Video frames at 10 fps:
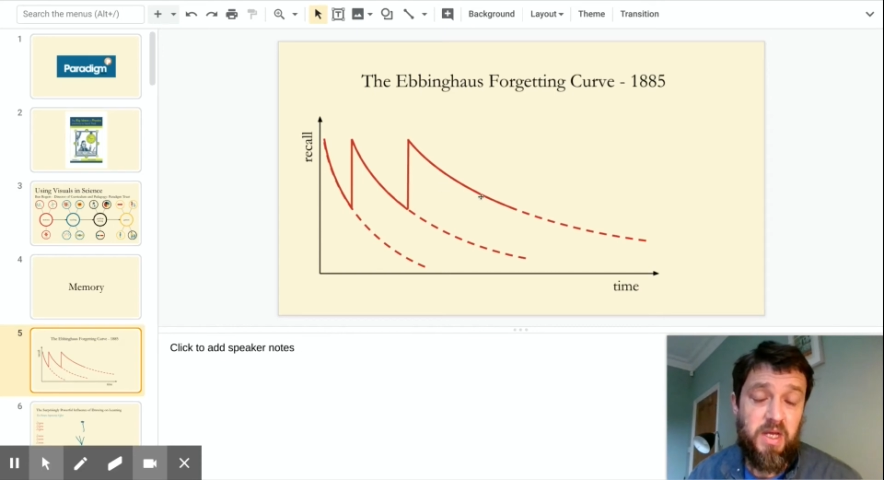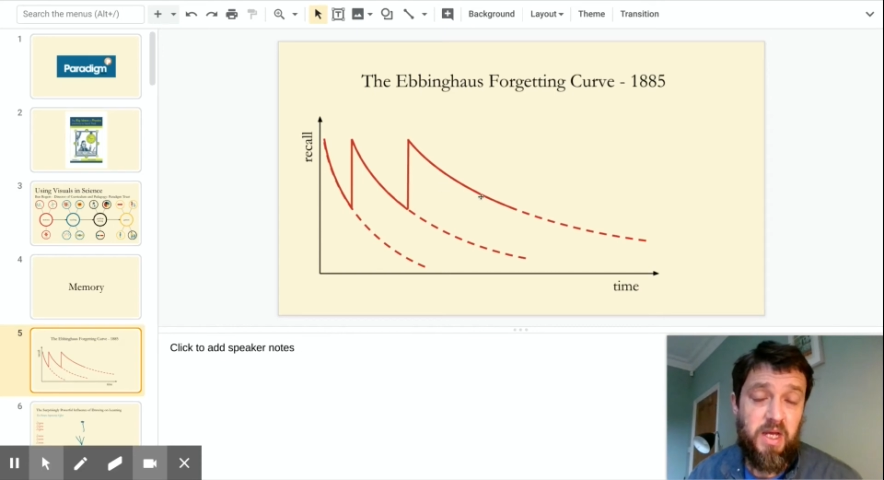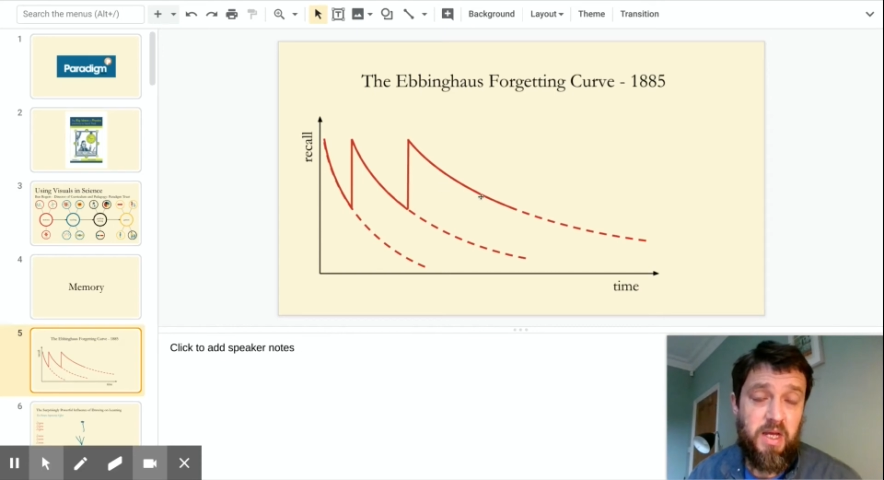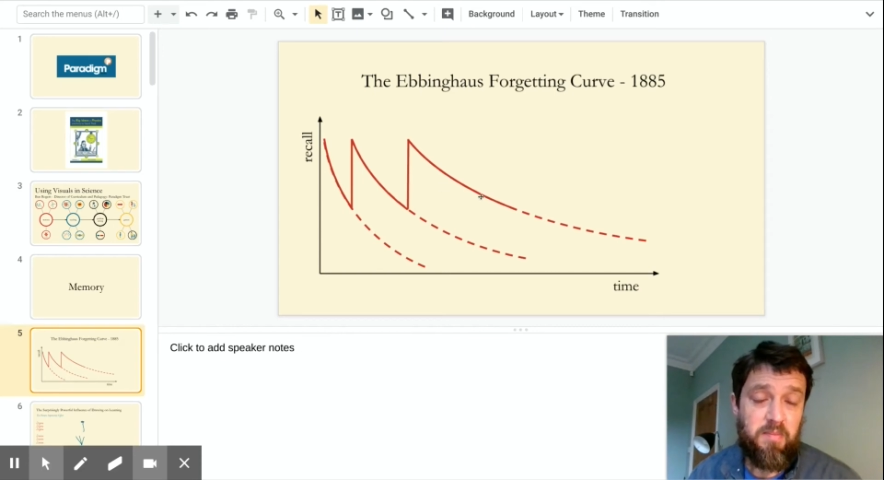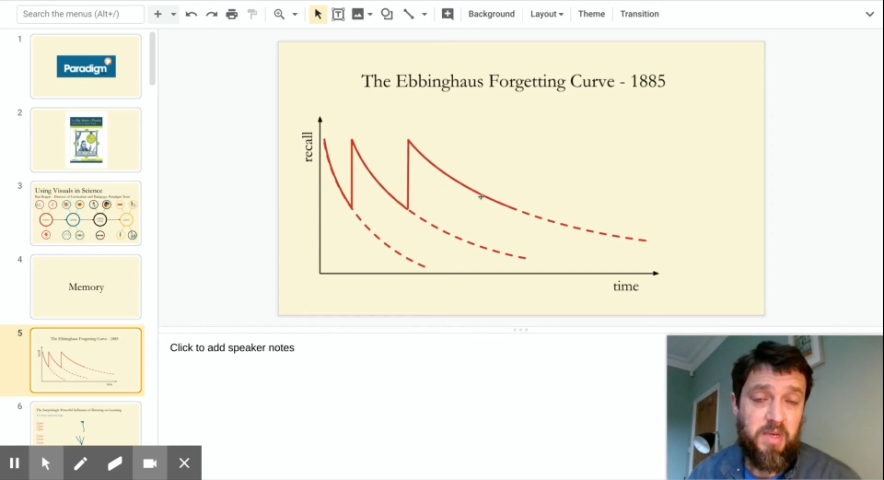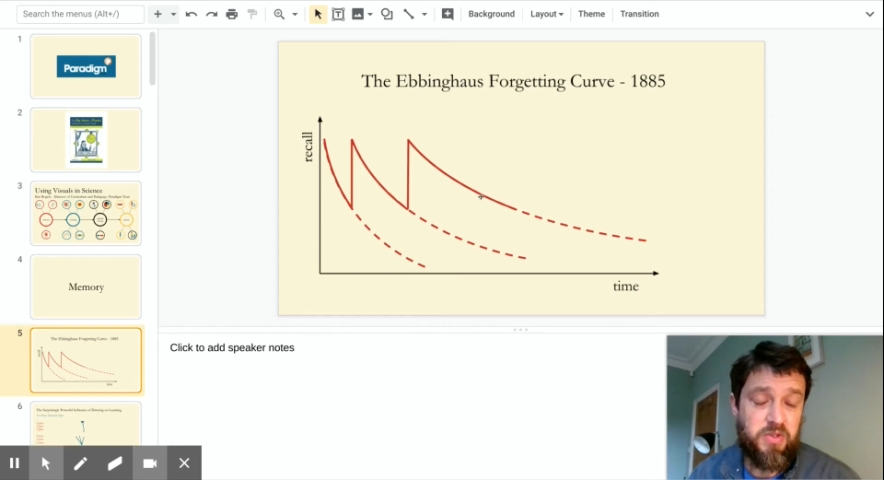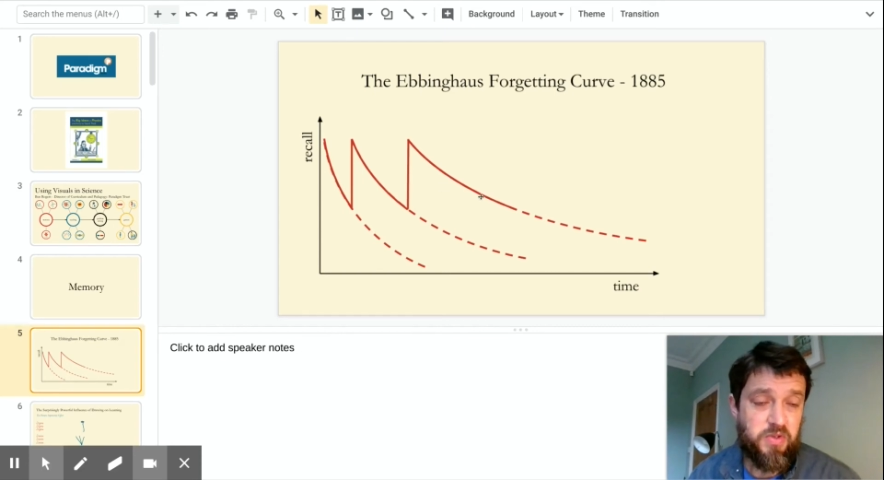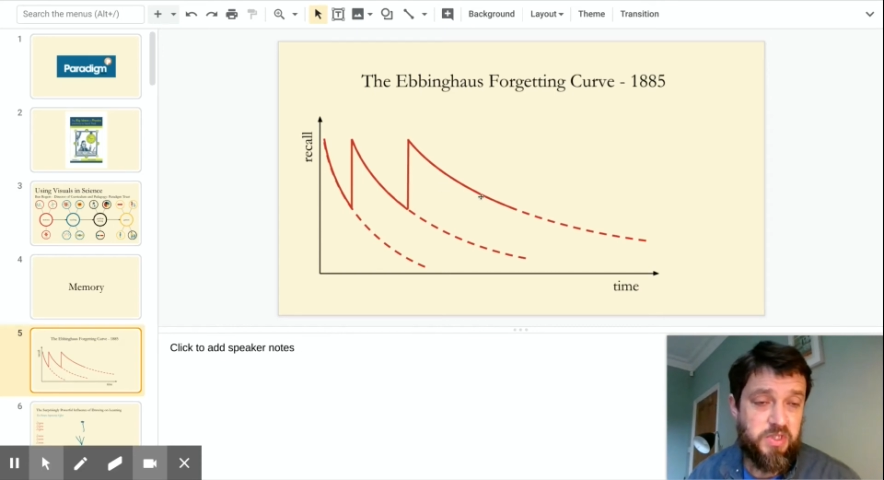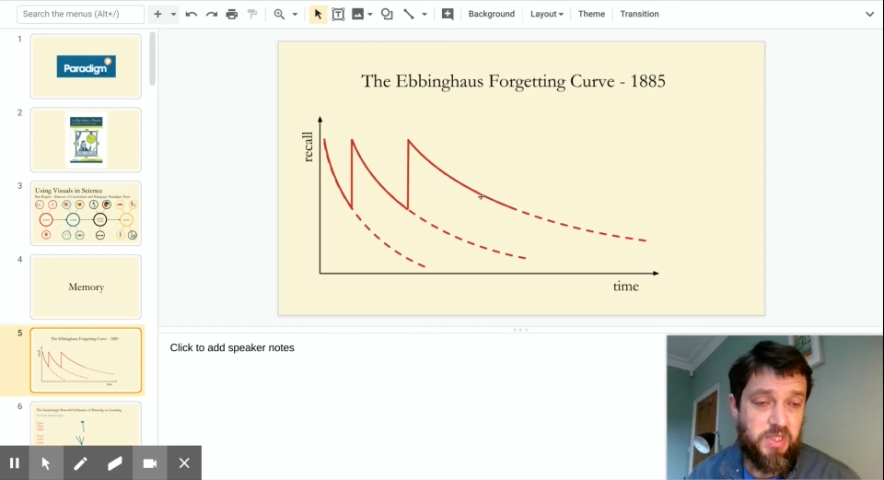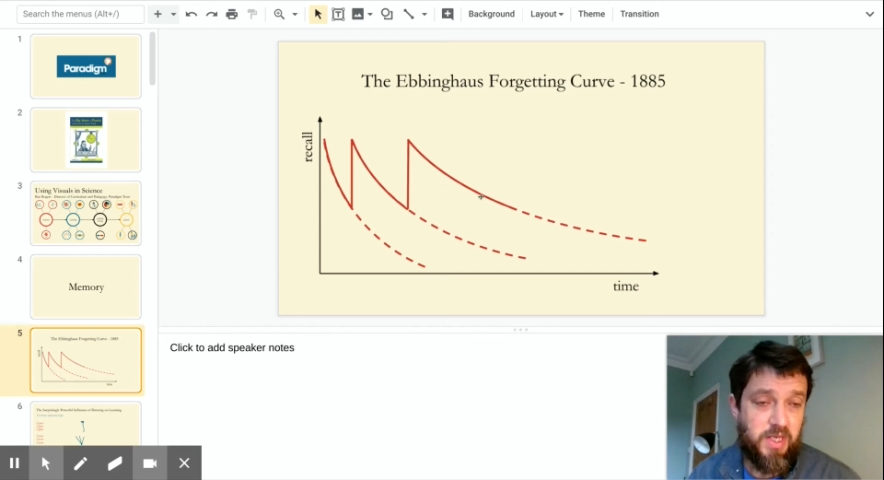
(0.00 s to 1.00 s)
My
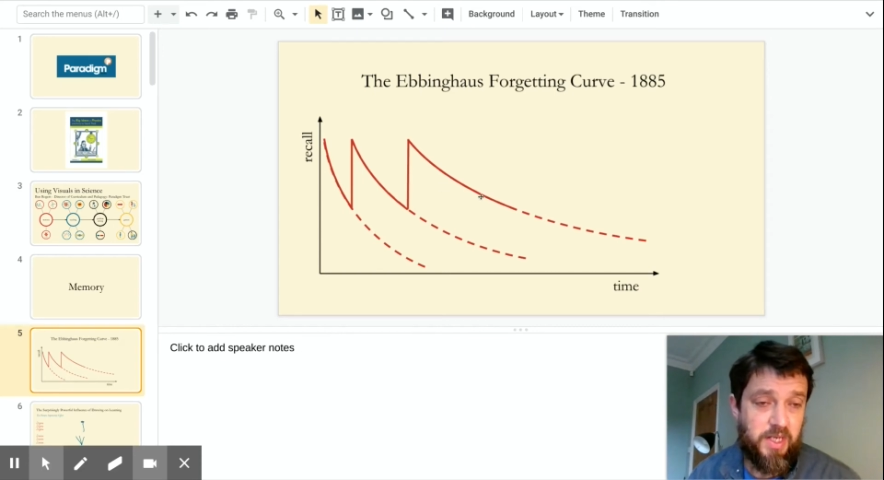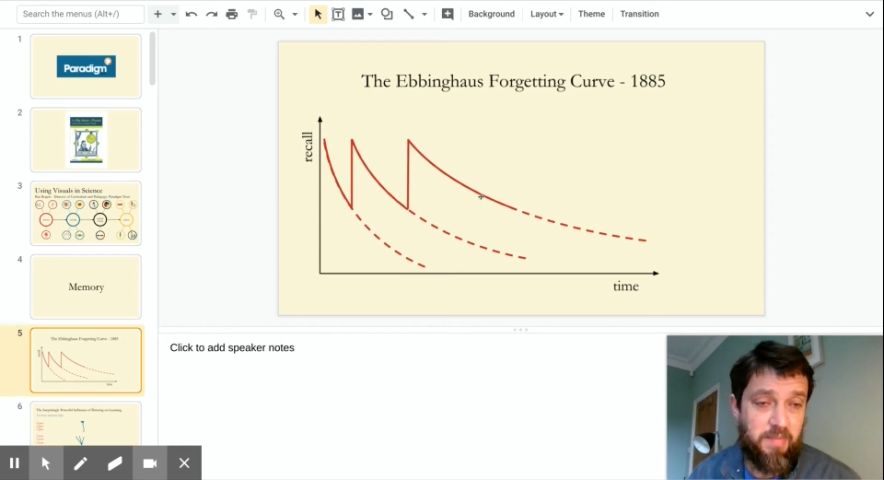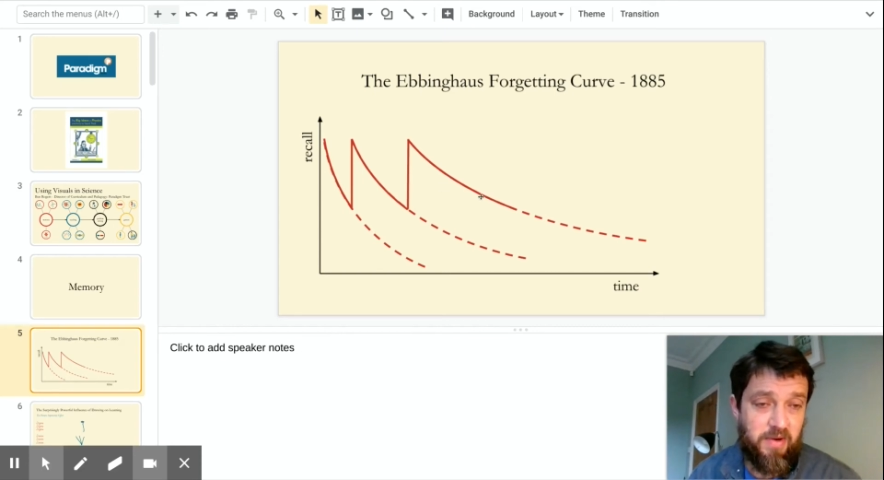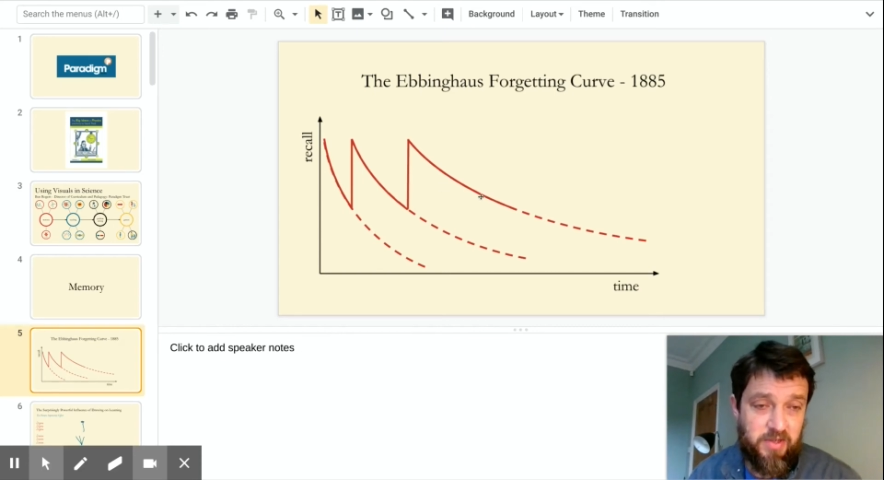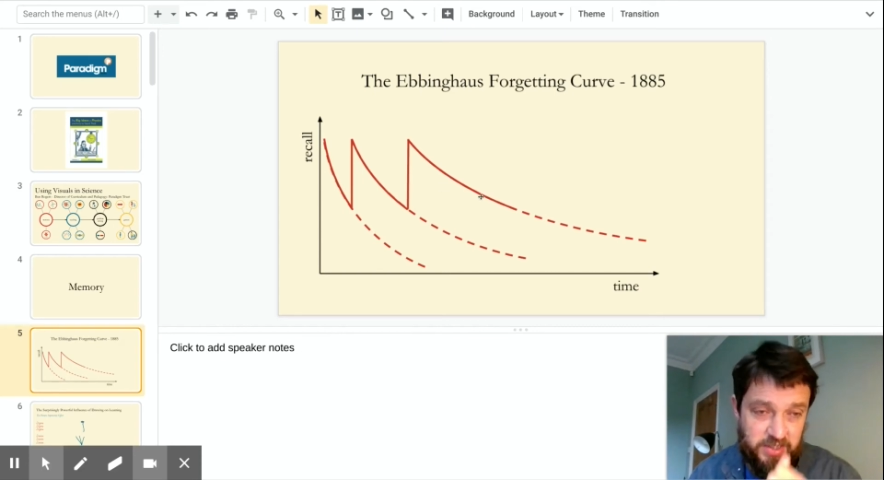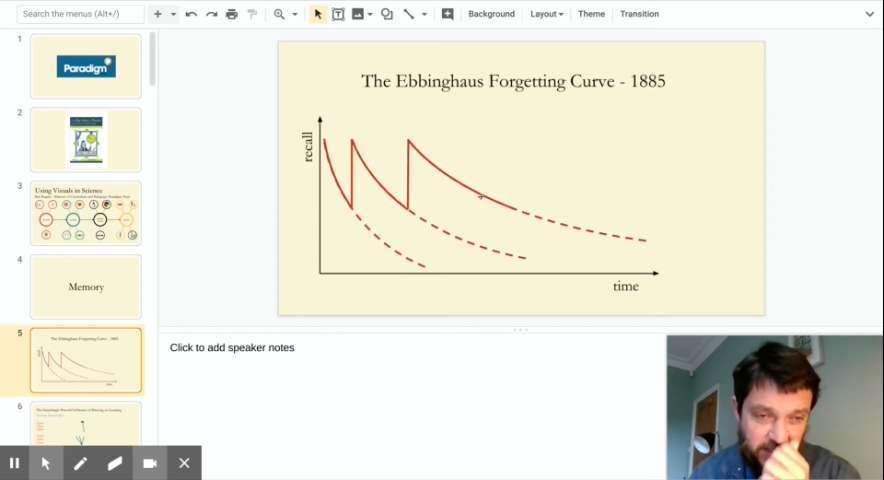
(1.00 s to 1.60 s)
daughter's learning periodic